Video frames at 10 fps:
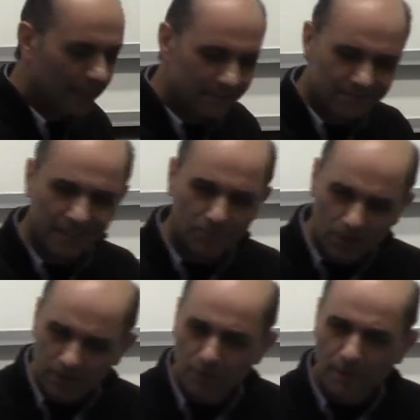I, that I
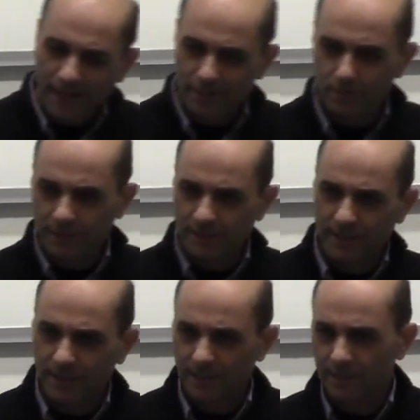wanted to go back to because I
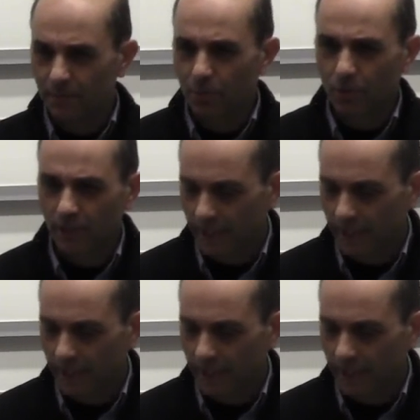think it's an important